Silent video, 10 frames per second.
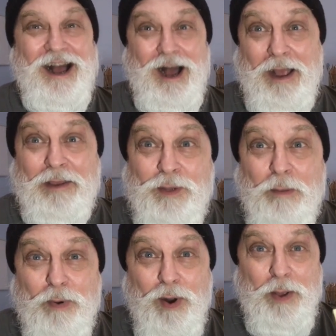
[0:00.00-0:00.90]
I
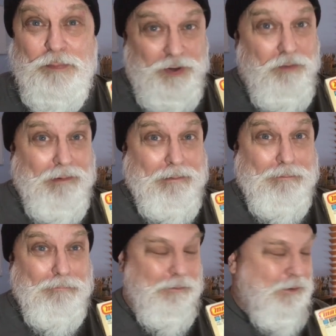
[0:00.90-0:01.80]
accept bribes, I really
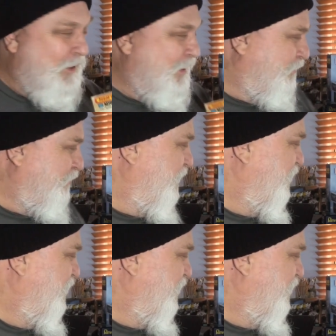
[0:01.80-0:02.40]
do, yes.